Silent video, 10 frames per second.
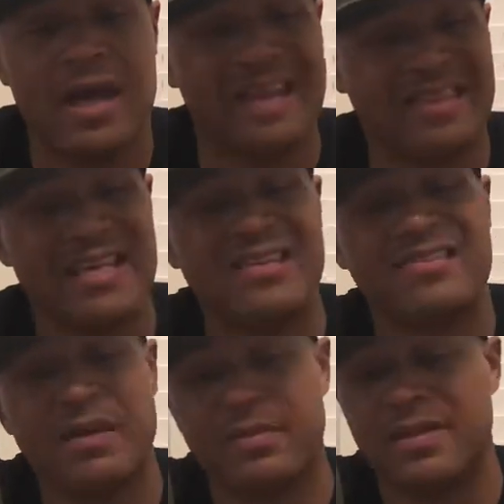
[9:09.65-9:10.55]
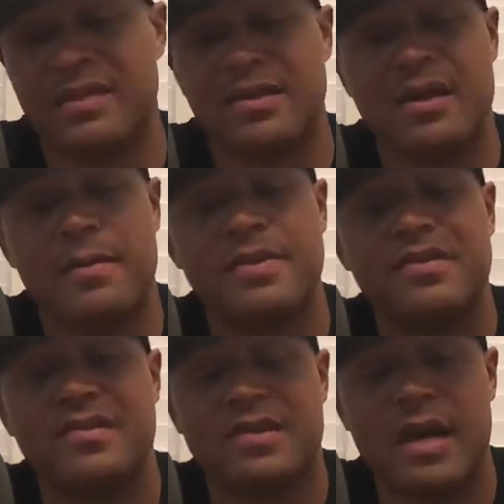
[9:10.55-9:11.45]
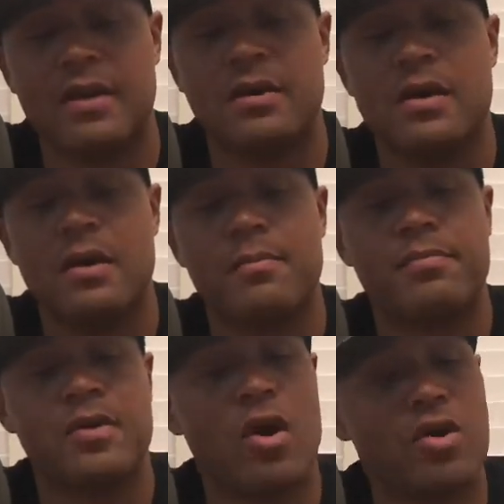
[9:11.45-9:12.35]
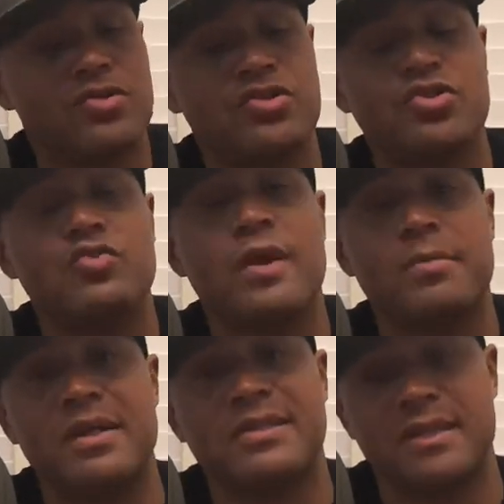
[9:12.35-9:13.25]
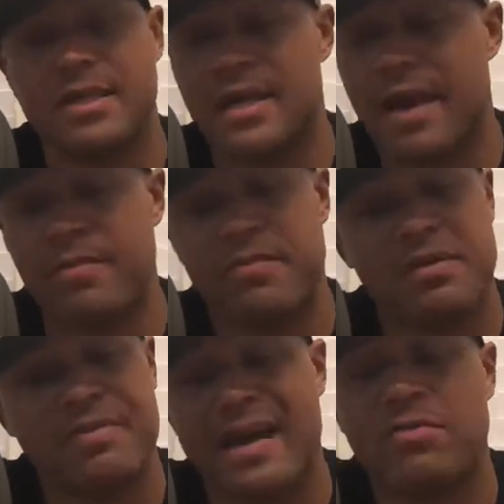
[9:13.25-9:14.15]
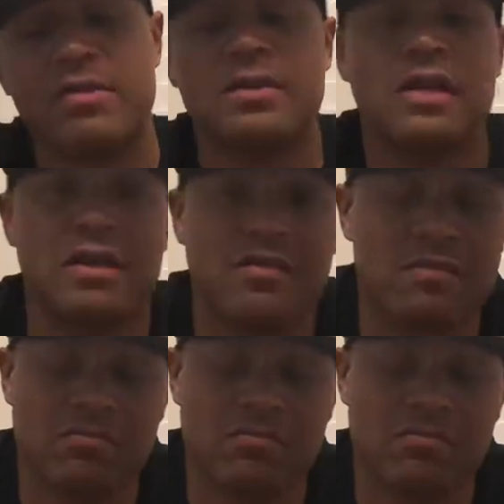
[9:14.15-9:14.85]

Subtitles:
I think it's something that the company just kind of cautions you with because it could happen, but I don't really think it's